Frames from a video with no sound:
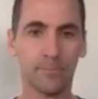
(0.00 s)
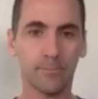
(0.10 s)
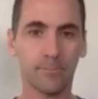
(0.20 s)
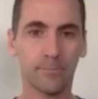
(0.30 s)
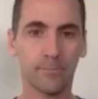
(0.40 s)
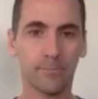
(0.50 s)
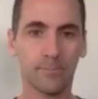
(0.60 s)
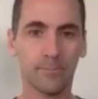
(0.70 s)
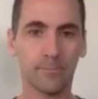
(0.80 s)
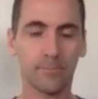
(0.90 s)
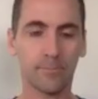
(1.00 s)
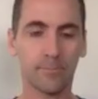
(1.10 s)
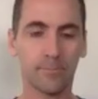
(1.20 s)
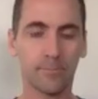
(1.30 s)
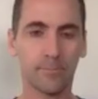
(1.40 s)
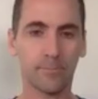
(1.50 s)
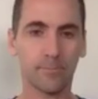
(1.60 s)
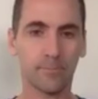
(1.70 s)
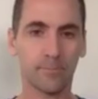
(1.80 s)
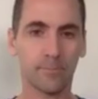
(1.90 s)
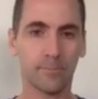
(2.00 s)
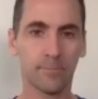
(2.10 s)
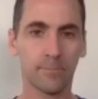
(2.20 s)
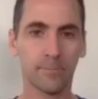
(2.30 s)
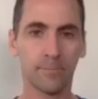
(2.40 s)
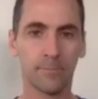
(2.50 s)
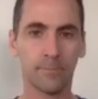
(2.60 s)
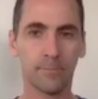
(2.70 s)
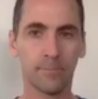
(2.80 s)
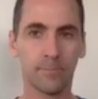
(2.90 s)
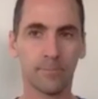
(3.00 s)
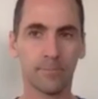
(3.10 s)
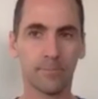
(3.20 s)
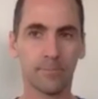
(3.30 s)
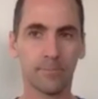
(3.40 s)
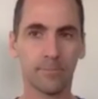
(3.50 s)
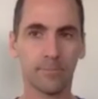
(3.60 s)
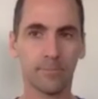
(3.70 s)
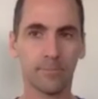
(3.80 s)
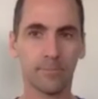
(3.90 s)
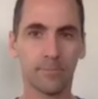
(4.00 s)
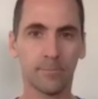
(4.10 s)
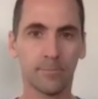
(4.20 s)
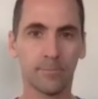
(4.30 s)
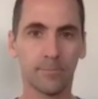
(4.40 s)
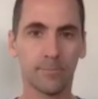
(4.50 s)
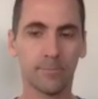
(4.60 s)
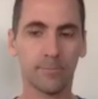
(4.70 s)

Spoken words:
[no speech]